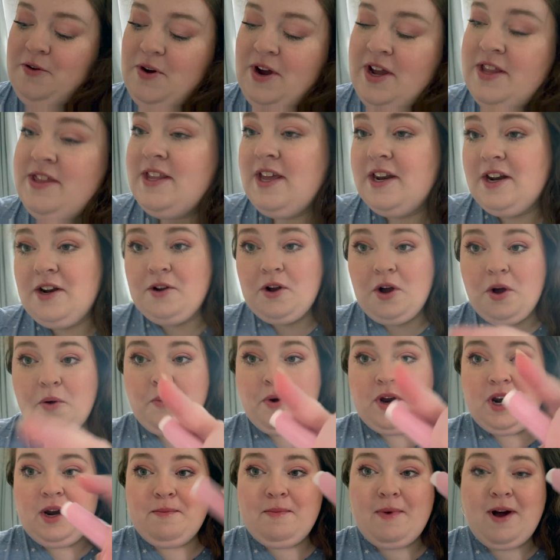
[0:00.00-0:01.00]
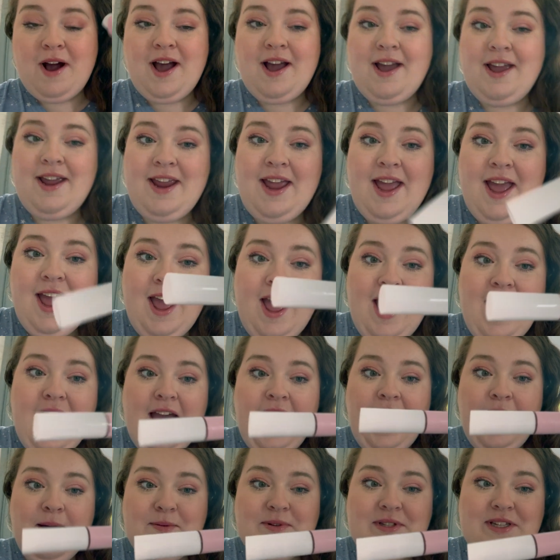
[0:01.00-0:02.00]
And then I got one of my
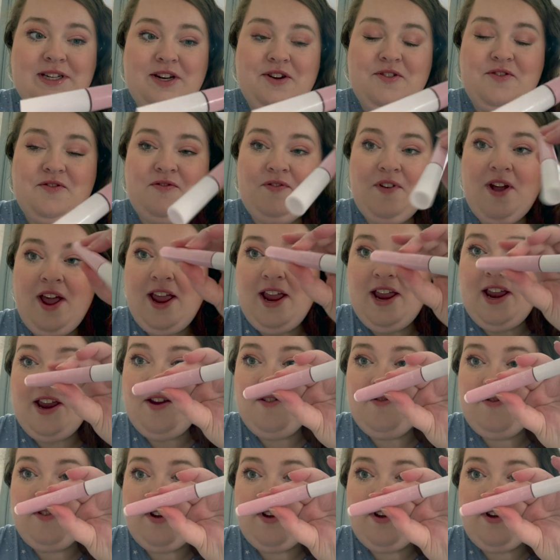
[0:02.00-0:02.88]
absolute fave.